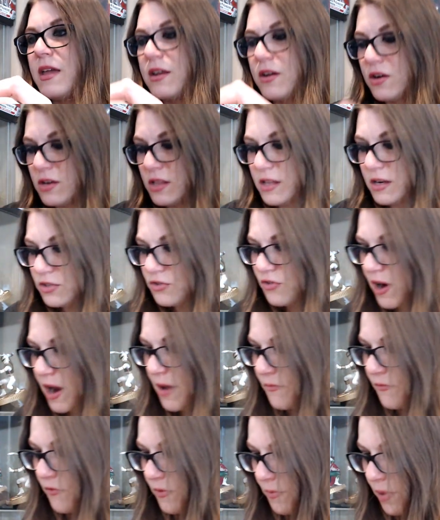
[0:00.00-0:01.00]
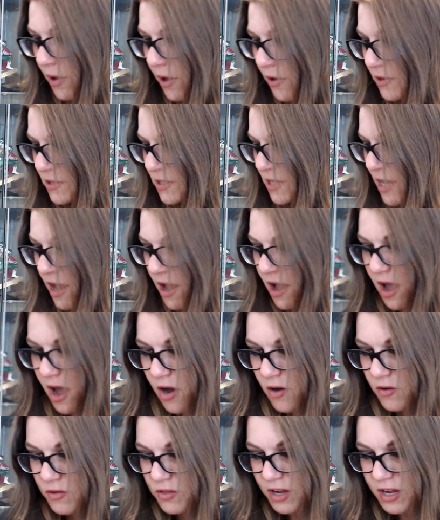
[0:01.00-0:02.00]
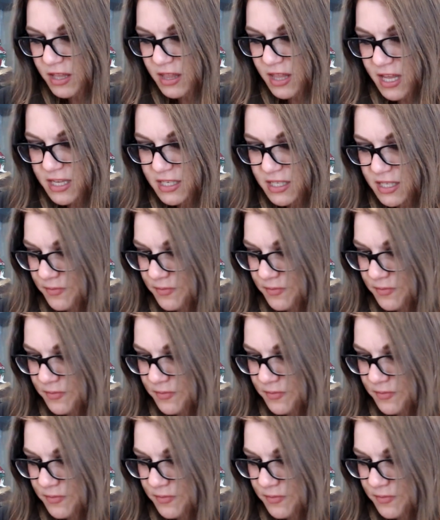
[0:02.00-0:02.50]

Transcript: in her little triumphant pose. Oh, and look at this.